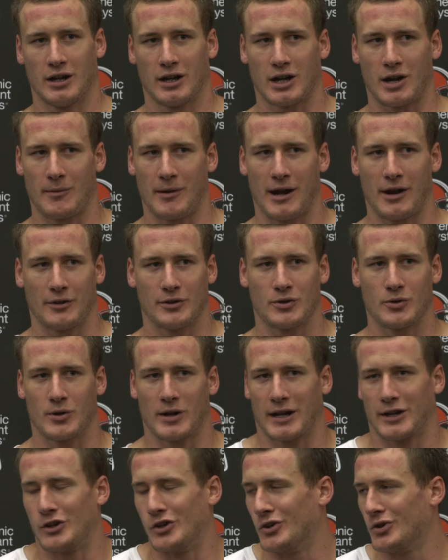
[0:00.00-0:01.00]
Come out, do what
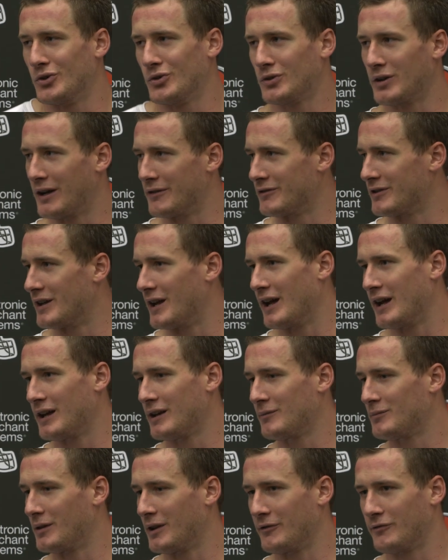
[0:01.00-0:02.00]
I do every
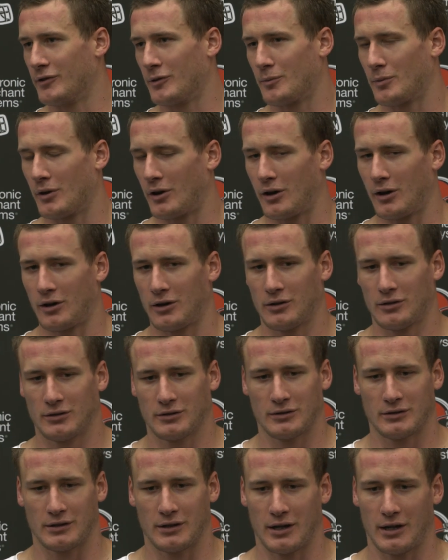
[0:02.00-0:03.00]
day, play football,
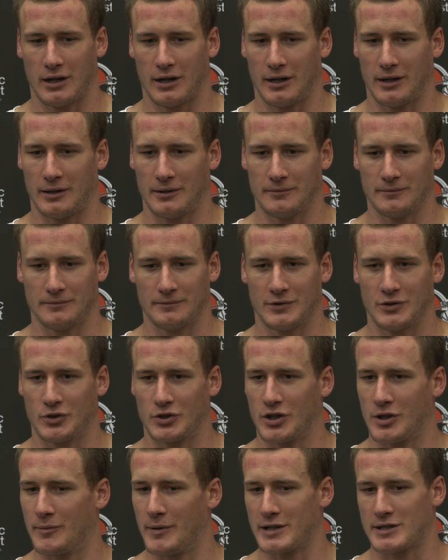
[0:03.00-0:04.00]
um, do it
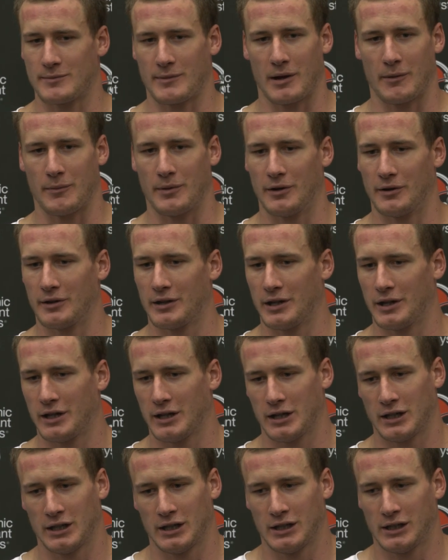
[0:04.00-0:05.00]
to the best of my
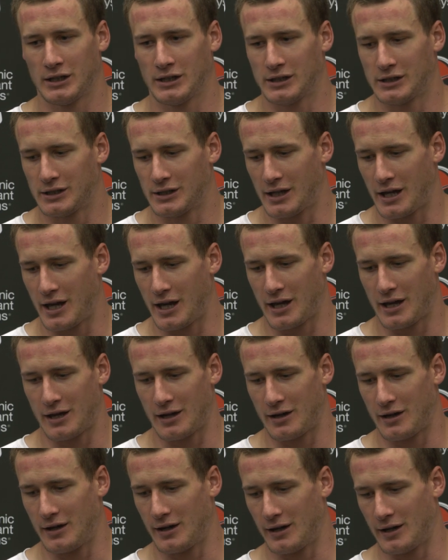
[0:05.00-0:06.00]
ability,
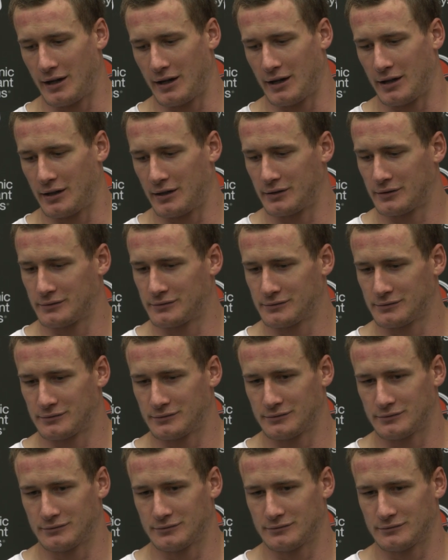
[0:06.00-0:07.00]
and uh,
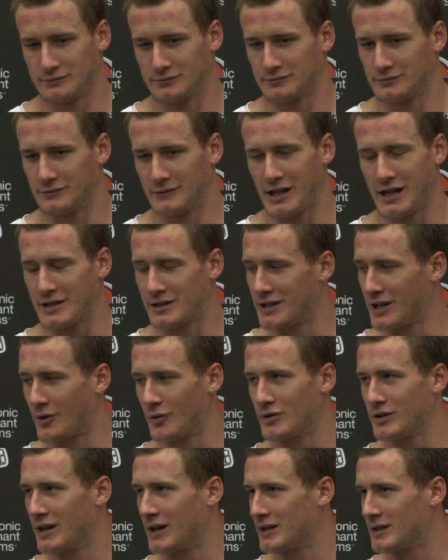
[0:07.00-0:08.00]
yeah, just take it
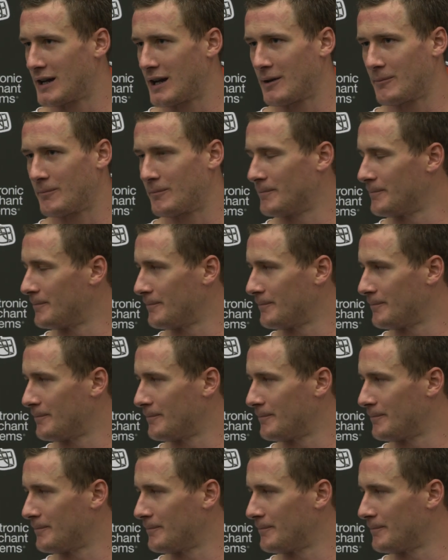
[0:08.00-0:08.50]
one day at a time.